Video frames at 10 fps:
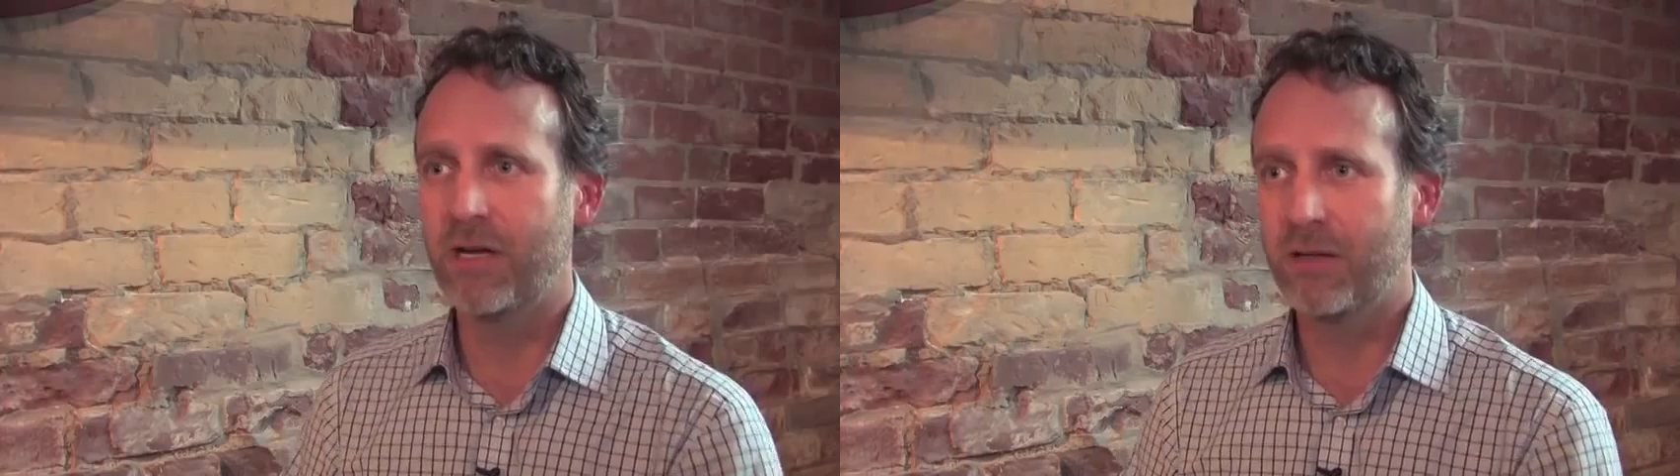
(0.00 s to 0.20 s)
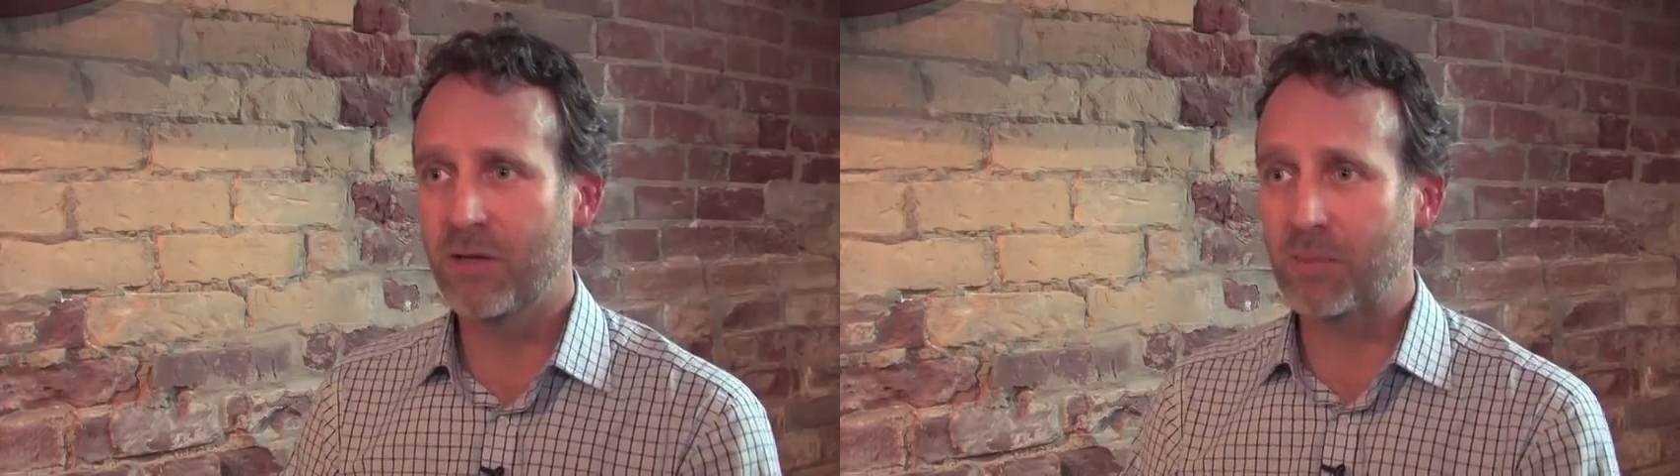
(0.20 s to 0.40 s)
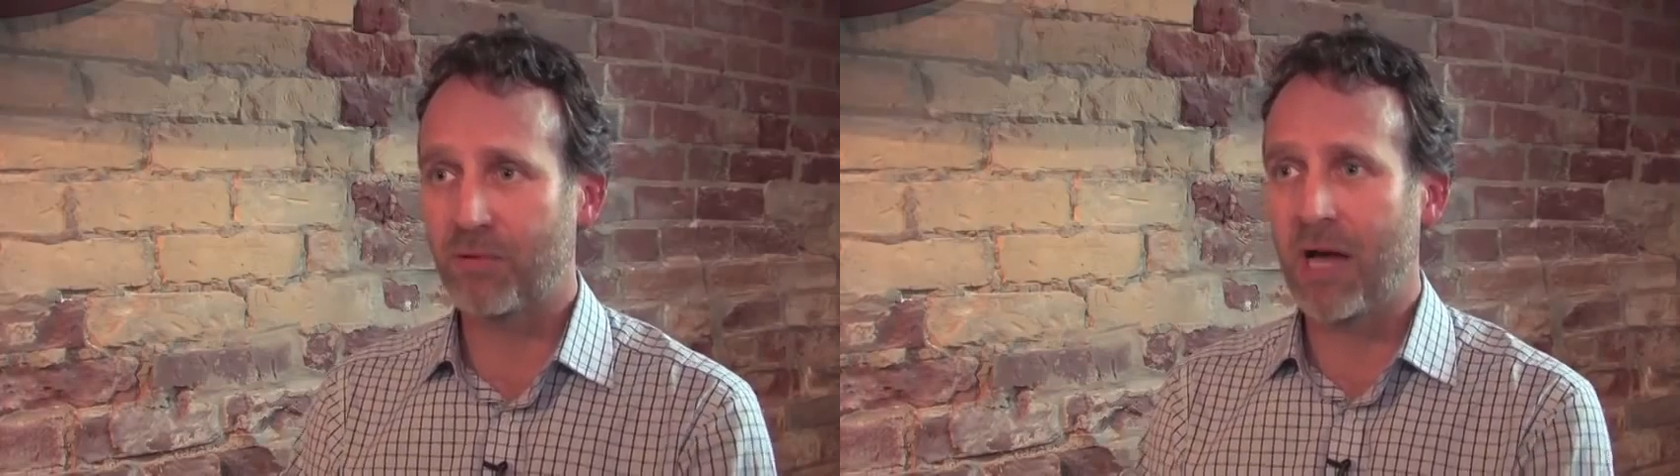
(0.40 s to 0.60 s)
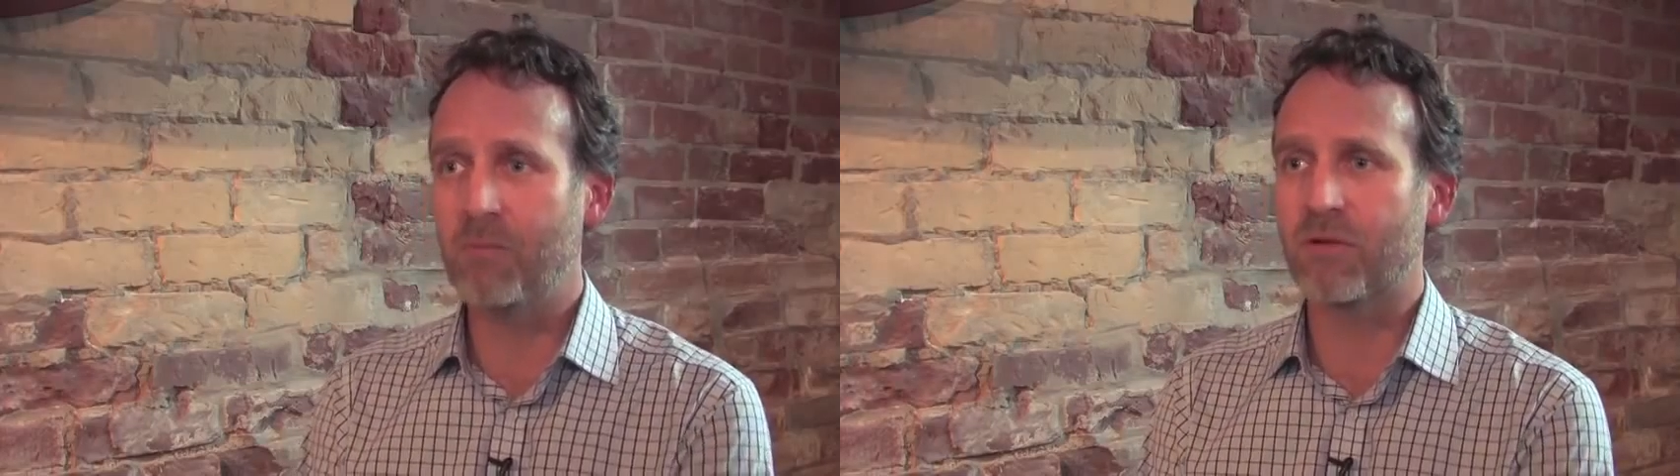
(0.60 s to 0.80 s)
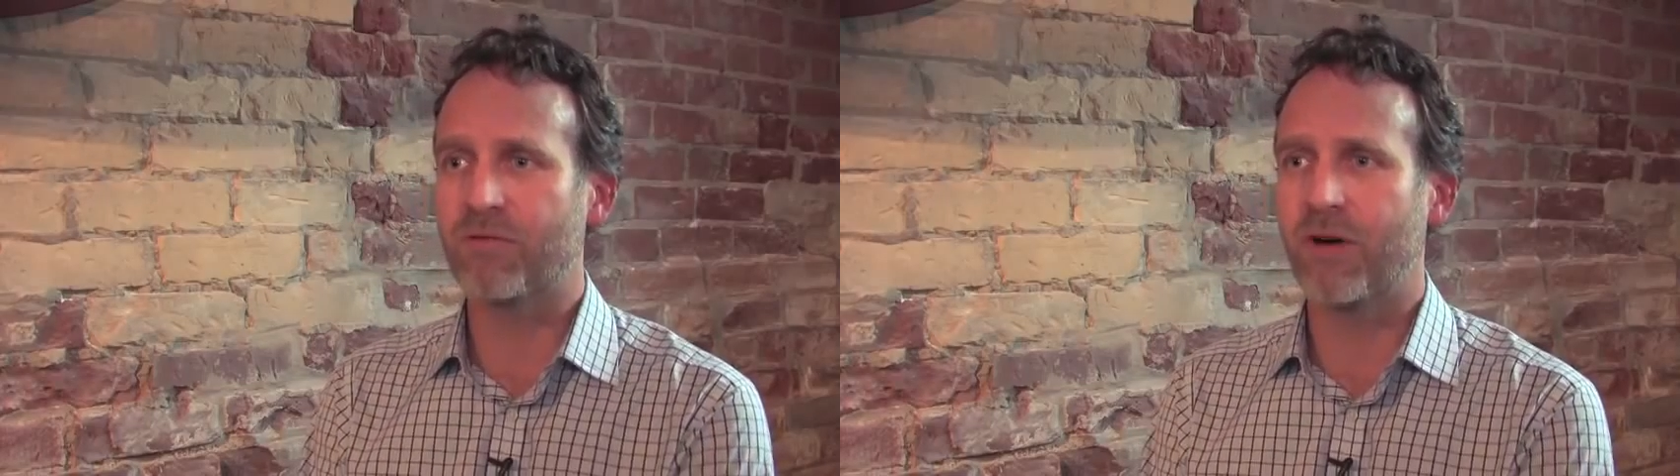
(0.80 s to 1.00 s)
The only
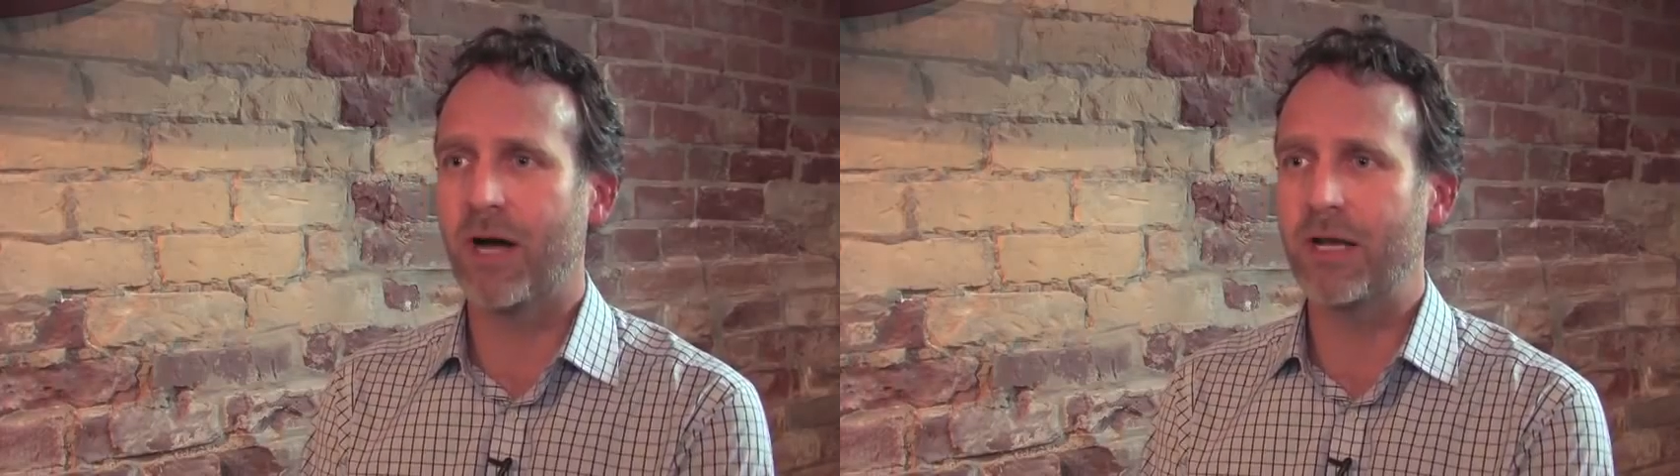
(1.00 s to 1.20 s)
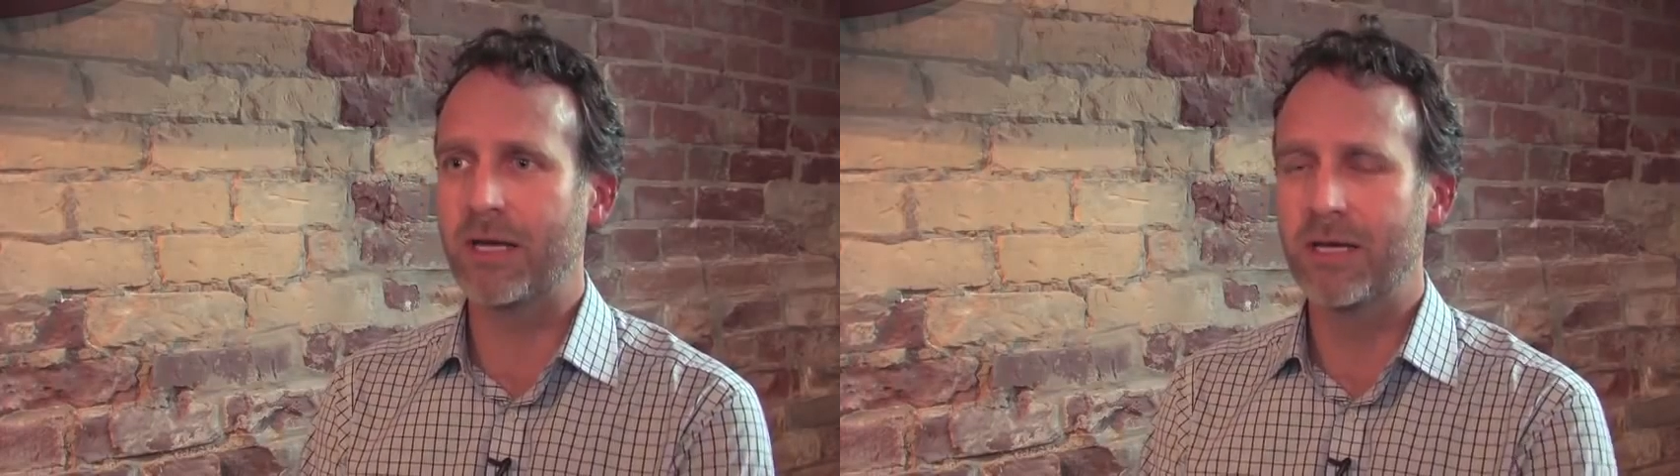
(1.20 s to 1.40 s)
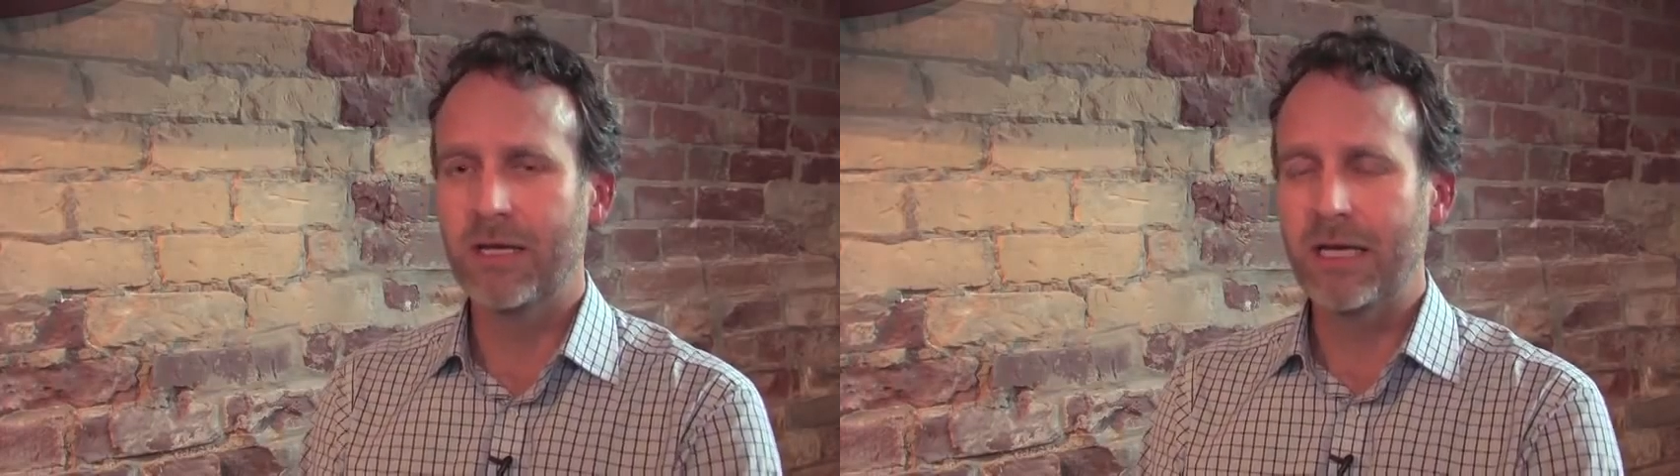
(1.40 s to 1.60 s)
problem we're finding